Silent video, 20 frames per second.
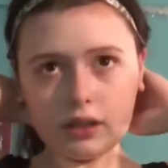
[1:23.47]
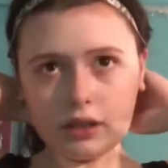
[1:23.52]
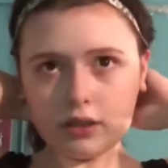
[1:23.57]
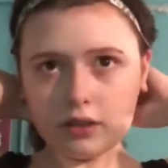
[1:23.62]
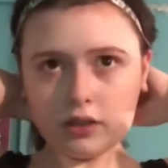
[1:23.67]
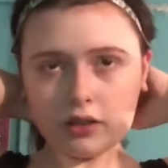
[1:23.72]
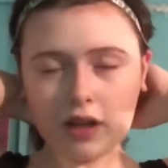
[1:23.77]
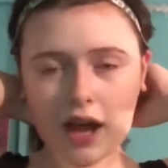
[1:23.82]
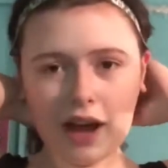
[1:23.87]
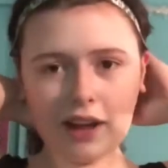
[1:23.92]

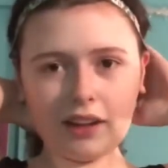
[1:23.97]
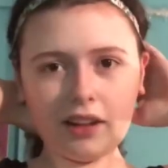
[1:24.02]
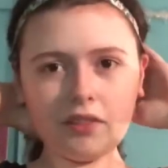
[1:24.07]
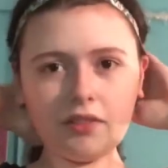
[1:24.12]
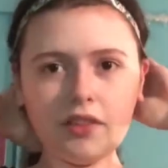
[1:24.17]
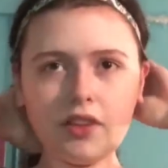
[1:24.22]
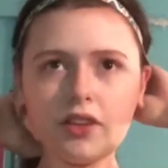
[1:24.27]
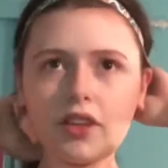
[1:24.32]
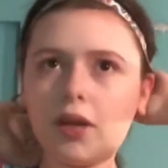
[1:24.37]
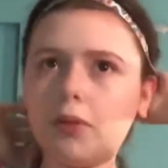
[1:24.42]
style
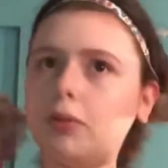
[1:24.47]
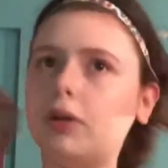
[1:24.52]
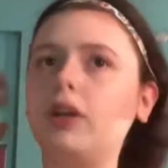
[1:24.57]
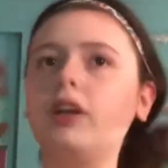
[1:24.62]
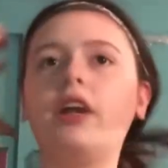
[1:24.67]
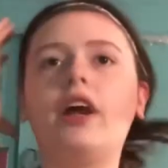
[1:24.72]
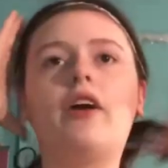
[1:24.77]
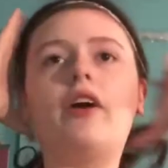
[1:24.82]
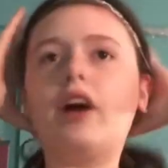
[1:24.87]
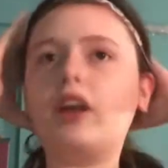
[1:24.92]
of the summer.
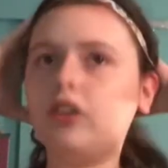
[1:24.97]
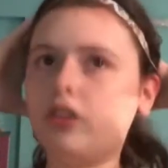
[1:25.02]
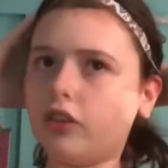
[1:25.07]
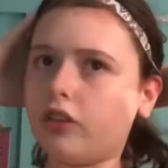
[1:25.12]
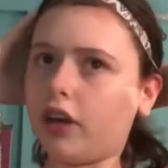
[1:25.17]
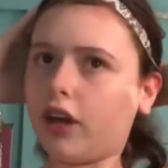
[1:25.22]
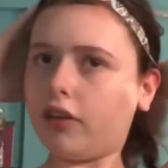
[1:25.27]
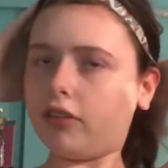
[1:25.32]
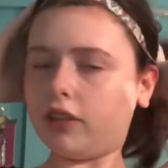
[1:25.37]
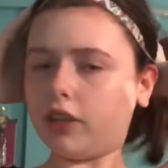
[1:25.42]
No, I
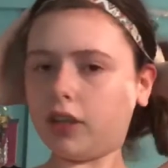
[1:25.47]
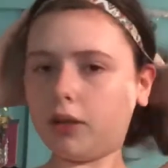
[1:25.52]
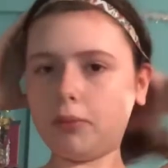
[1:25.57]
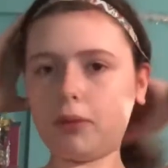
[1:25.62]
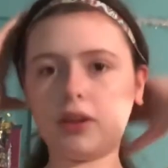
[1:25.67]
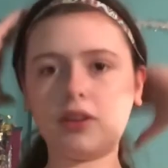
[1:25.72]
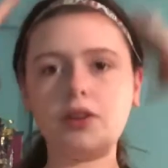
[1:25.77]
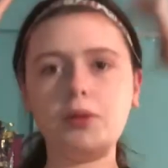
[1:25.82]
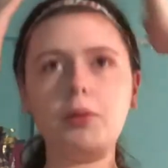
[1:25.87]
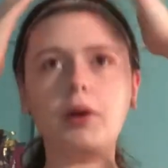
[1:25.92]
just have it in a
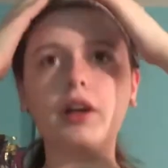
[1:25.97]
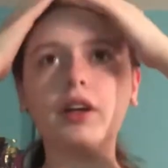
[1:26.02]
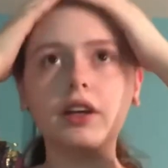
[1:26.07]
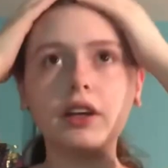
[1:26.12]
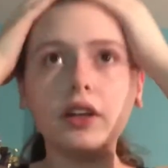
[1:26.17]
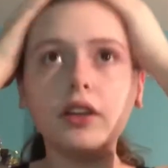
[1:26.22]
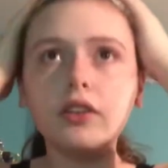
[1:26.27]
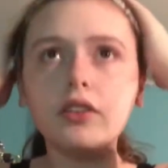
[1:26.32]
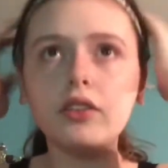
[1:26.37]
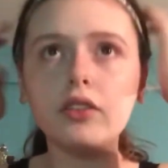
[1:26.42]
messy bun
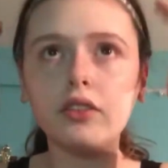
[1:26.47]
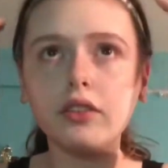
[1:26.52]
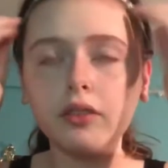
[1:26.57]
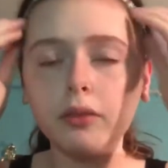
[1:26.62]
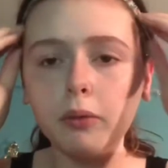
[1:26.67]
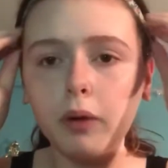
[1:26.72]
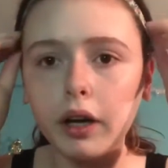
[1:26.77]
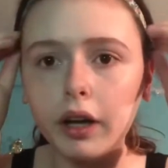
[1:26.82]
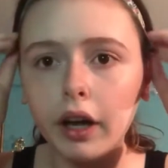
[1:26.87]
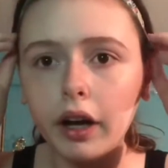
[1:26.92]
because
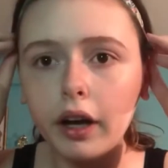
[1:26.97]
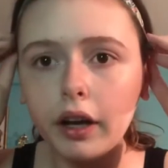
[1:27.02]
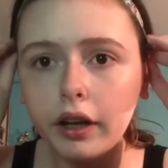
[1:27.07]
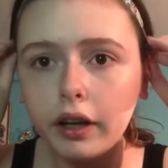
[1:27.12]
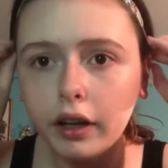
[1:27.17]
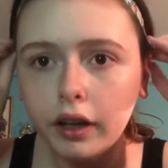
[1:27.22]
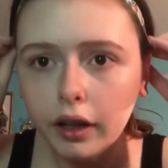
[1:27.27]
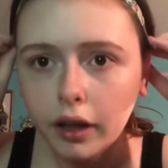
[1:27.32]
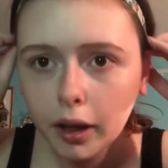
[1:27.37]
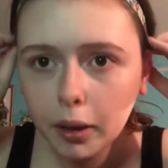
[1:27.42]
why not?
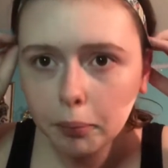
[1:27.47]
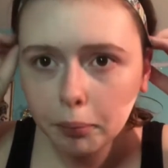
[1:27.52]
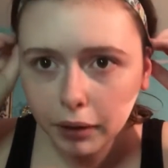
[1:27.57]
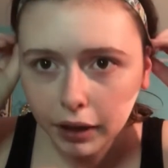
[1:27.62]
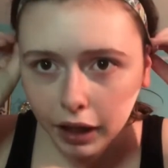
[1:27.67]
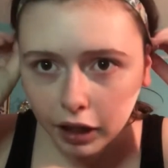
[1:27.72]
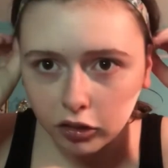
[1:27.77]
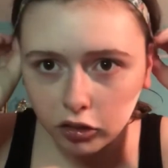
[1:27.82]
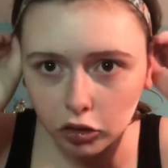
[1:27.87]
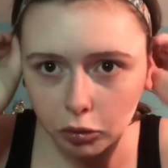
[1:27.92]

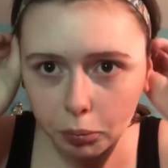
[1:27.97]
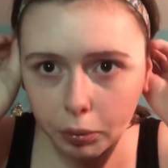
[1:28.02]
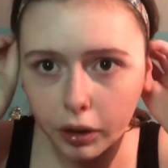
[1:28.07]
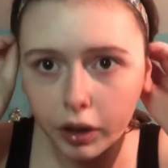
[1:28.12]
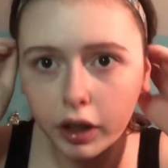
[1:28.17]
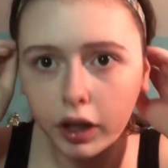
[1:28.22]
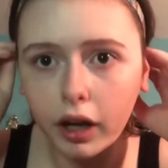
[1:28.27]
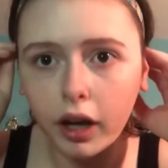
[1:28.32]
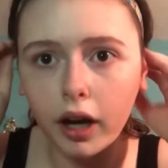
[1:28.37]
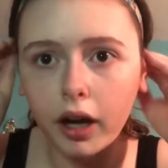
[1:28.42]
But I just
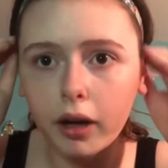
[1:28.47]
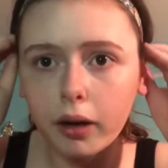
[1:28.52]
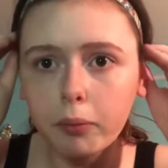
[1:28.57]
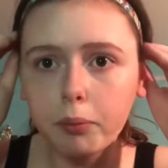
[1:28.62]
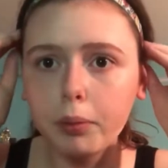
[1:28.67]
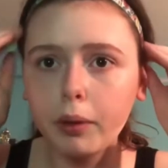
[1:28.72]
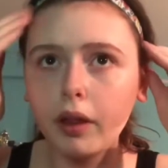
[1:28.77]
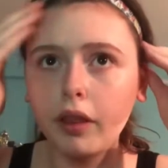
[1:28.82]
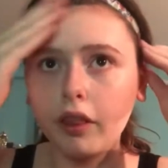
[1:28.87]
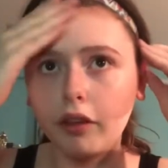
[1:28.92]
put up
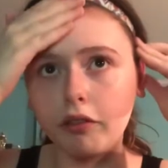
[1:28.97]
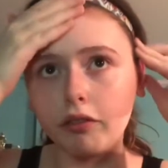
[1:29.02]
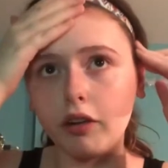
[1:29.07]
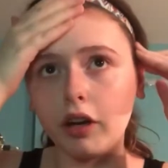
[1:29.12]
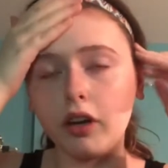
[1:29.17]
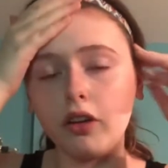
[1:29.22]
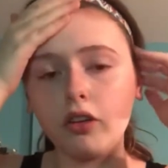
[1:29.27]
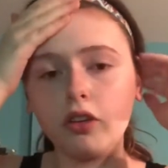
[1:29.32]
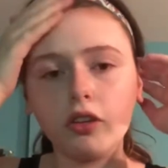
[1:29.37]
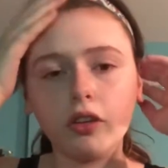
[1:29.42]
the
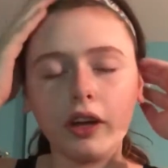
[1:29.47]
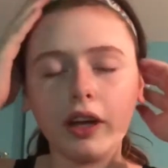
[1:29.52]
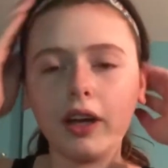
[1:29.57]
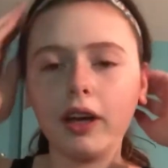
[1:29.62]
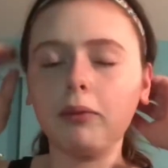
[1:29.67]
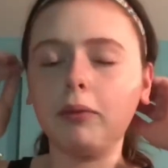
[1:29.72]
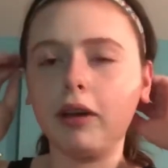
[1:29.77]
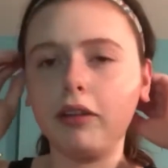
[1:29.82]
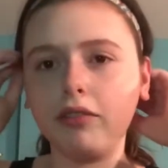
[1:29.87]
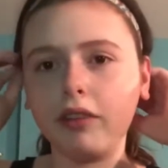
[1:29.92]
front so
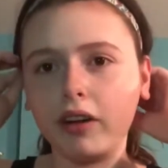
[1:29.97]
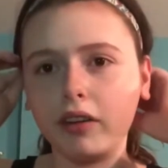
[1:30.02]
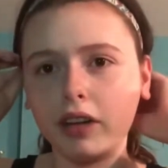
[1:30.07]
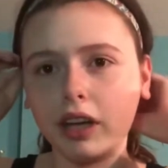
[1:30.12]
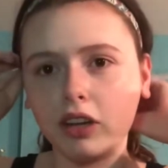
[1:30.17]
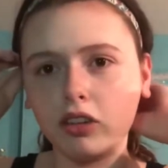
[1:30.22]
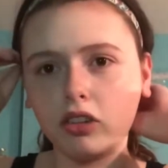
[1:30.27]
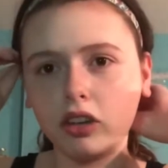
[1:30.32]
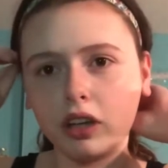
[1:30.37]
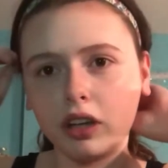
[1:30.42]
like my
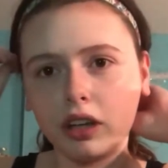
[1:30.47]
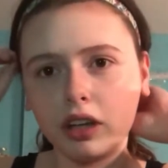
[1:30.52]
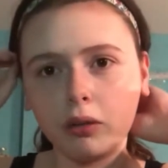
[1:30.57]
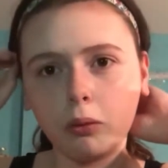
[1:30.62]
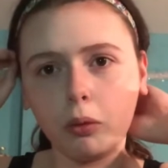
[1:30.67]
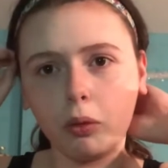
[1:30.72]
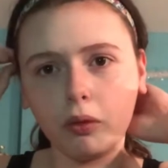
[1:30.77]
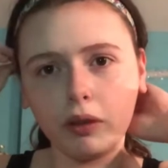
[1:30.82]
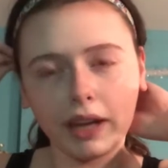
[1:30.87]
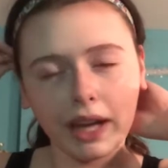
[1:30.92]

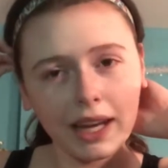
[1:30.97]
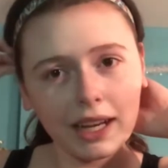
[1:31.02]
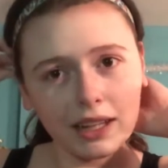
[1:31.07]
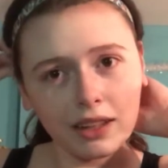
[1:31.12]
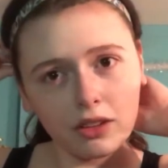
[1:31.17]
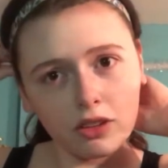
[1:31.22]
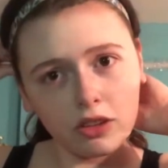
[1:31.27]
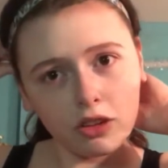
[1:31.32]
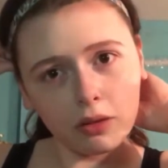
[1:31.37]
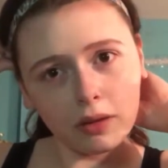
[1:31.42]
foundation won't get
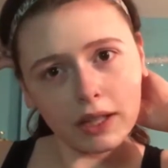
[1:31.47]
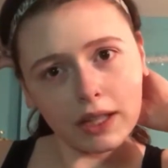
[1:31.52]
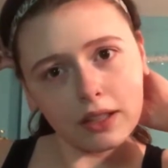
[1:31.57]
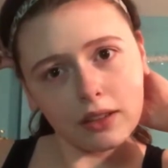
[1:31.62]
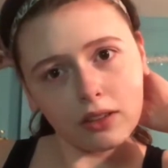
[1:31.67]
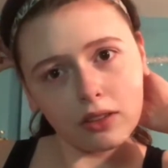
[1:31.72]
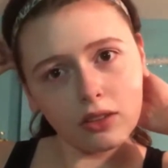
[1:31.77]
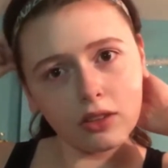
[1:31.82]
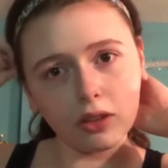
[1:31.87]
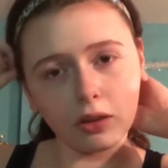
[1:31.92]
into
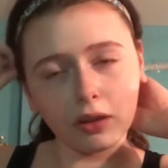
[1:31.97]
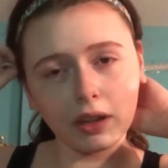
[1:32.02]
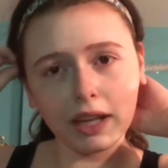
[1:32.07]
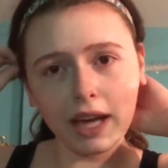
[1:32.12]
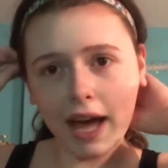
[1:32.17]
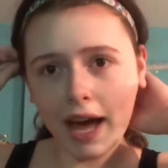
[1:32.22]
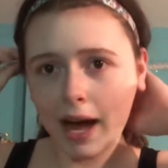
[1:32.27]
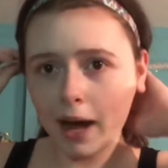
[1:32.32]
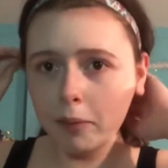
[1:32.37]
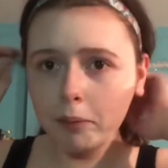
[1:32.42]
it. So
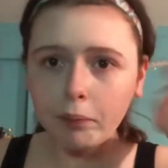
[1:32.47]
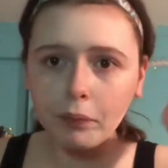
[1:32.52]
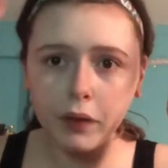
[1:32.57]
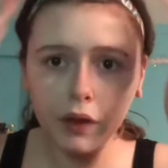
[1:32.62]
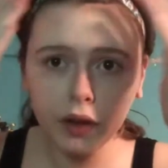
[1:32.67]
yeah.